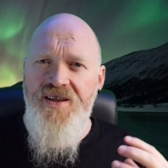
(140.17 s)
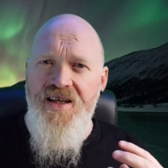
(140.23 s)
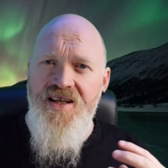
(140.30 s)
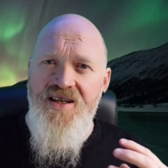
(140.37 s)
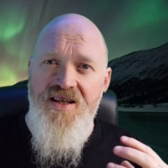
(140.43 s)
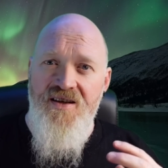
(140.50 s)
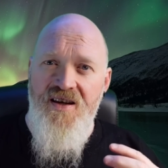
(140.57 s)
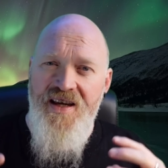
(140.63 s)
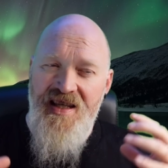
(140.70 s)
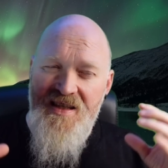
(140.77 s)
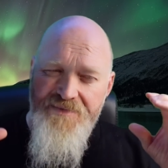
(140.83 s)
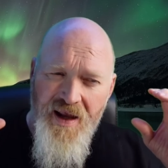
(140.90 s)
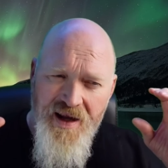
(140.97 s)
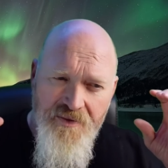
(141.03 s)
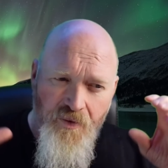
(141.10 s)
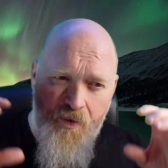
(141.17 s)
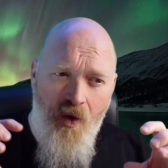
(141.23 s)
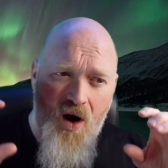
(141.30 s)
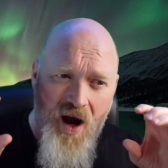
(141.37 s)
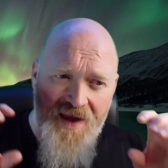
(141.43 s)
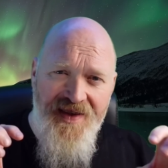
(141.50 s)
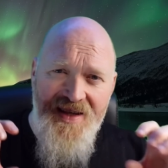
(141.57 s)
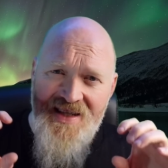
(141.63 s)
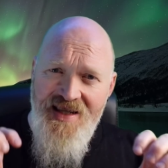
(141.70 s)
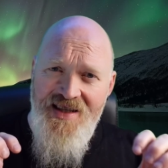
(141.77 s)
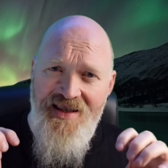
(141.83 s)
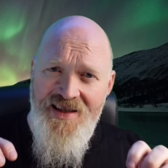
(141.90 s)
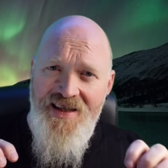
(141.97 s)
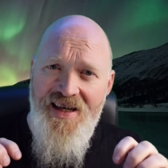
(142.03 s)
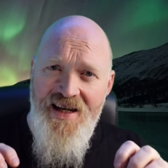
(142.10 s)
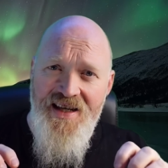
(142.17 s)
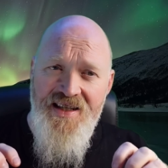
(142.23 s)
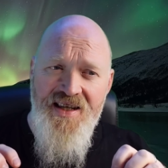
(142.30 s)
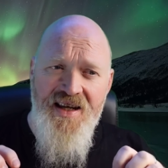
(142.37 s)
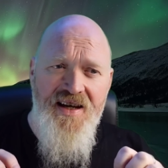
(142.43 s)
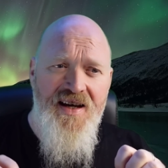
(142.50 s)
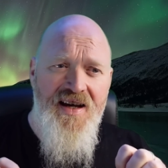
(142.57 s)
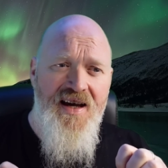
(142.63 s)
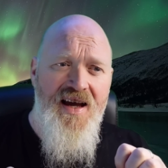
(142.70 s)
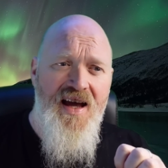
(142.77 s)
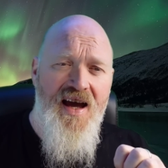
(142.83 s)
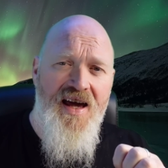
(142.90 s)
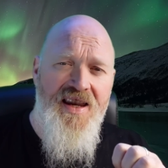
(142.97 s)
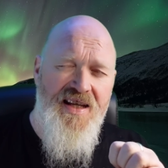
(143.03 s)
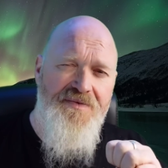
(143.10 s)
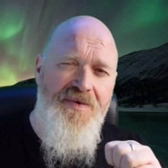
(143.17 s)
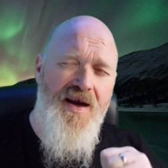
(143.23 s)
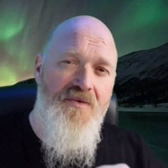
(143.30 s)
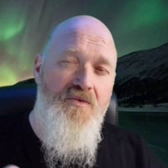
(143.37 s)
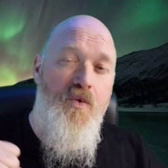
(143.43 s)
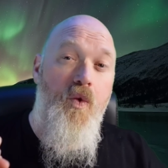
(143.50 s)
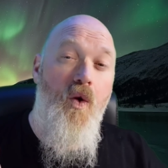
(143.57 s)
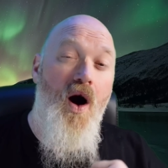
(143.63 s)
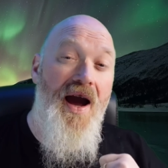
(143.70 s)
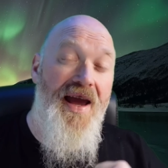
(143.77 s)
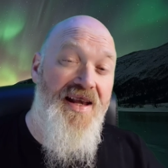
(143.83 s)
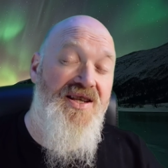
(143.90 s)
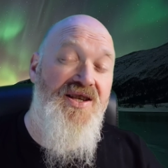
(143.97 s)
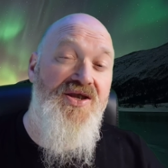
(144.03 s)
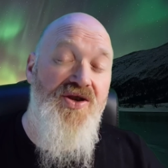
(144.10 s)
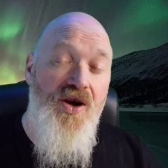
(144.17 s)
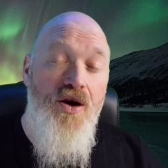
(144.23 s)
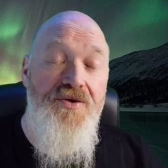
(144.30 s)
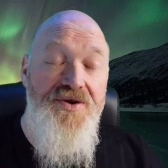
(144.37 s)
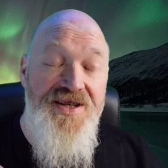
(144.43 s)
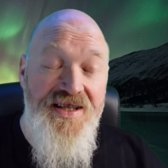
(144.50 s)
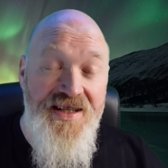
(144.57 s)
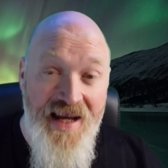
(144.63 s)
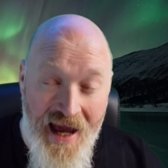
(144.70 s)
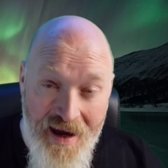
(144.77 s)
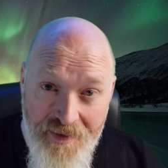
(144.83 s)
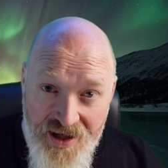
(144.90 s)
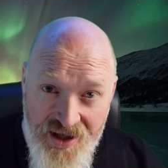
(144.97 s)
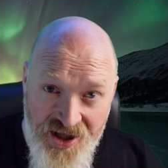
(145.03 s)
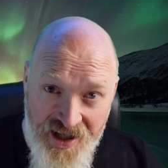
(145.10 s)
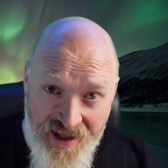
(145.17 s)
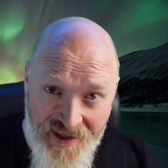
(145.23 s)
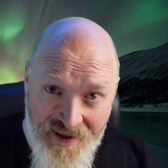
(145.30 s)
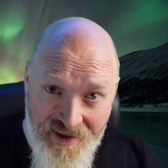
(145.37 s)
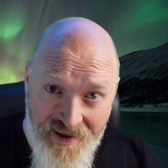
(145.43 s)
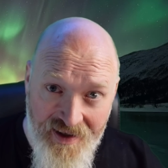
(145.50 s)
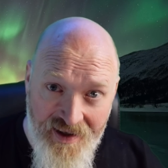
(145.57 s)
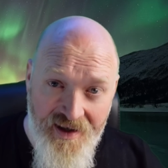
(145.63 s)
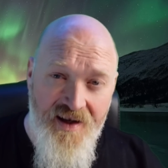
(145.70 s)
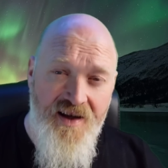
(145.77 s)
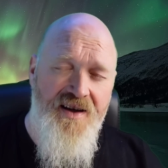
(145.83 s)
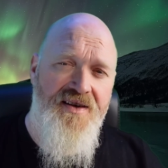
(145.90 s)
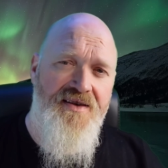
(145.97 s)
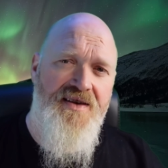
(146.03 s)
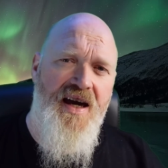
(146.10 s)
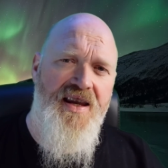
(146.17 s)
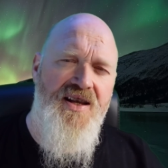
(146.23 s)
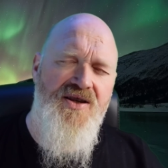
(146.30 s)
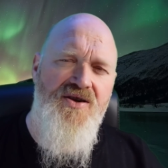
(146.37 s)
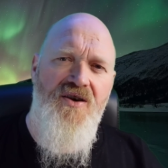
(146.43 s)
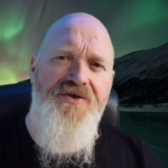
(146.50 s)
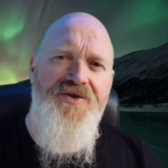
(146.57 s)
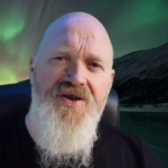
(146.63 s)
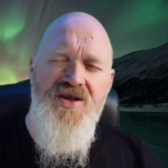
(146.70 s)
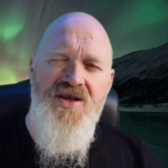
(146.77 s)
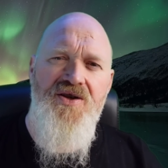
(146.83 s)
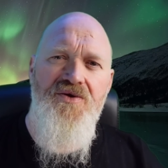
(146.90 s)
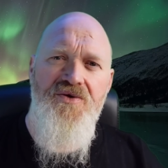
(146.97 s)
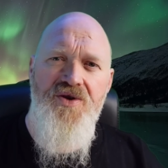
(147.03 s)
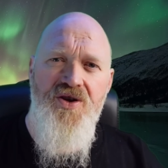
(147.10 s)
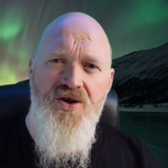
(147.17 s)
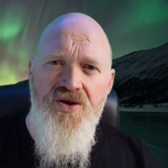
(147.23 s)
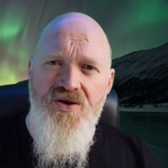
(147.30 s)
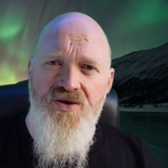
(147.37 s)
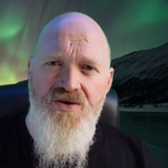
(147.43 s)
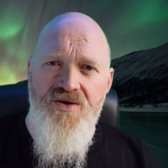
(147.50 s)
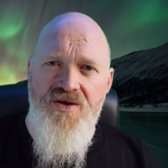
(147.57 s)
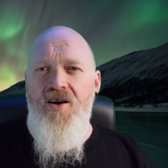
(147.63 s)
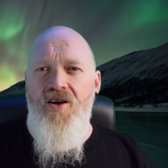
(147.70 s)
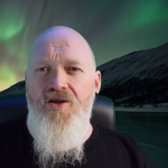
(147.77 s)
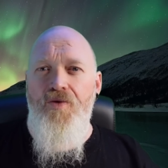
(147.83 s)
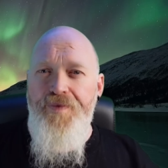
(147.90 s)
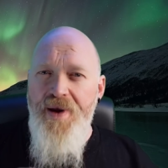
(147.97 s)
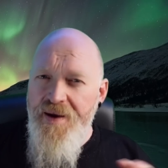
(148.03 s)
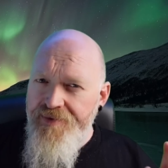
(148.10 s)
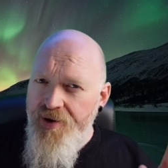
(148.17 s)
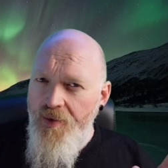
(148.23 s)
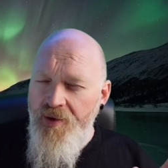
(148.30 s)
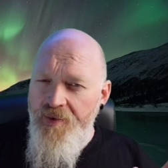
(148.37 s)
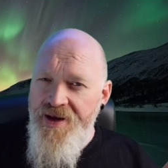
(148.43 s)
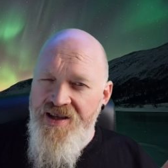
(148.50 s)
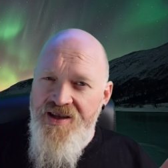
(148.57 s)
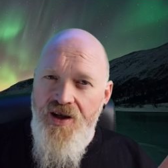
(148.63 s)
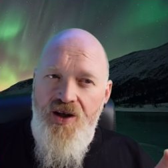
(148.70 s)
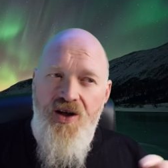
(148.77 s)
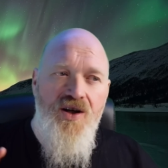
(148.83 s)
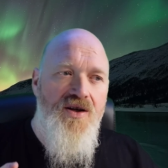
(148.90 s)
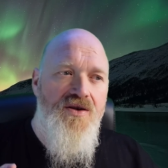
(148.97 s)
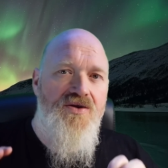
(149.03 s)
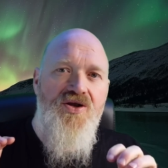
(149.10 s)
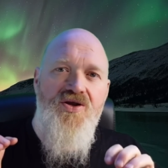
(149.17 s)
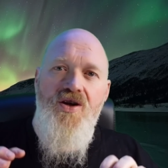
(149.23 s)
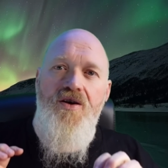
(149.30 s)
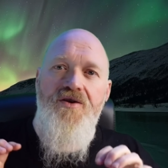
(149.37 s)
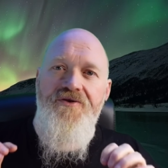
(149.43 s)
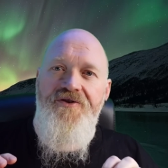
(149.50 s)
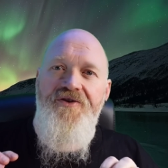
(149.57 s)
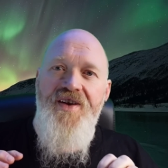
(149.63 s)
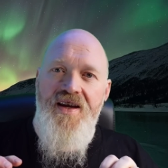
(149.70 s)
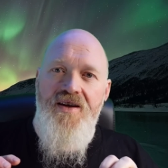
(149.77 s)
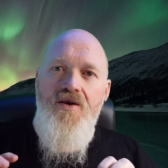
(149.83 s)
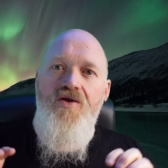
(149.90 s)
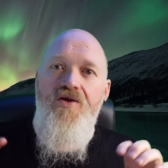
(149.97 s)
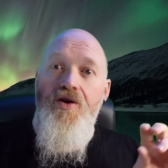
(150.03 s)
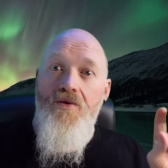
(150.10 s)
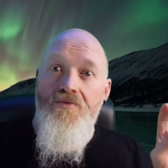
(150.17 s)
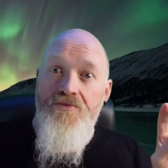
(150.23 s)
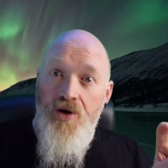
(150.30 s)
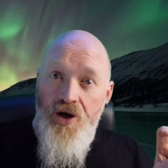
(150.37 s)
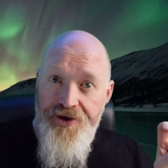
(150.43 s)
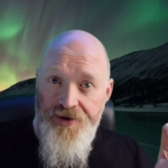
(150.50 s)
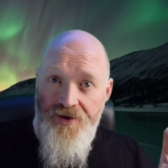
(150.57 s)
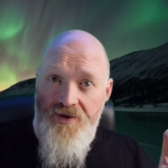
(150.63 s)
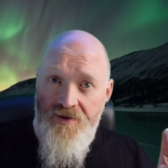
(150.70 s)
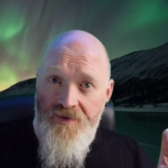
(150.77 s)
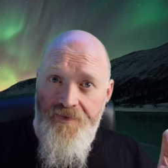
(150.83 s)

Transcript: at this and explain why this isn't the case and explain why it's so damaging that it's often still used. The big problem is that girls don't fit the model.